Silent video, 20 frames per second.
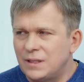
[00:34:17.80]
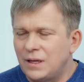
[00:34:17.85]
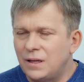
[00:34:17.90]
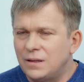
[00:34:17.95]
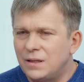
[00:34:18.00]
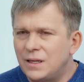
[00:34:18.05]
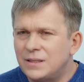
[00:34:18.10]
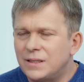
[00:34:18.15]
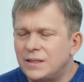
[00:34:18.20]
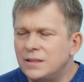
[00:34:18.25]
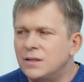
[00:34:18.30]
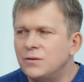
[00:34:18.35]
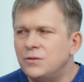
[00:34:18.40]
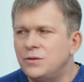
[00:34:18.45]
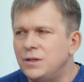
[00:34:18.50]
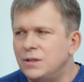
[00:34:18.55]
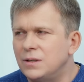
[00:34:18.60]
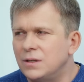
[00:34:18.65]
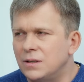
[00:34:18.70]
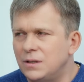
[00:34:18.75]
AllatRa
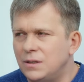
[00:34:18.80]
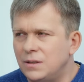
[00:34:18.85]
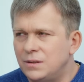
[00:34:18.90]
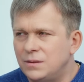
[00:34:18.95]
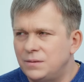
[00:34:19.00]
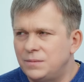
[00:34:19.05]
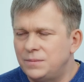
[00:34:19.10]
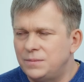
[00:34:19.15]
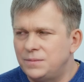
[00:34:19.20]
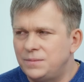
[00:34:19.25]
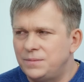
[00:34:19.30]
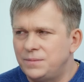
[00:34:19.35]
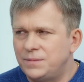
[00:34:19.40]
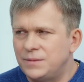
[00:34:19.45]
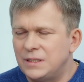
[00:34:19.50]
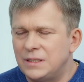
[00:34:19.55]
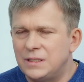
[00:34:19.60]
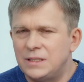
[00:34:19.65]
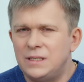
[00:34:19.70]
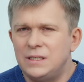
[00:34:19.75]
is unique.
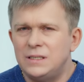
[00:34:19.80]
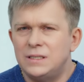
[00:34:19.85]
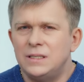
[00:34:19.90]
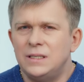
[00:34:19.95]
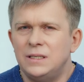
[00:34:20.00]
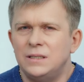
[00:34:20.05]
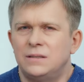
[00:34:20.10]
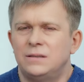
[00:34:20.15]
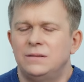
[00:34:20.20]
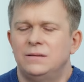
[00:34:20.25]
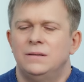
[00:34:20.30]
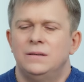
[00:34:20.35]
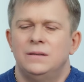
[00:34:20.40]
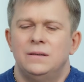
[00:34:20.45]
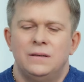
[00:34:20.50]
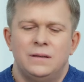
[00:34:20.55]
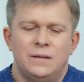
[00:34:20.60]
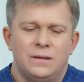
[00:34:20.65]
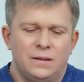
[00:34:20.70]
There is no one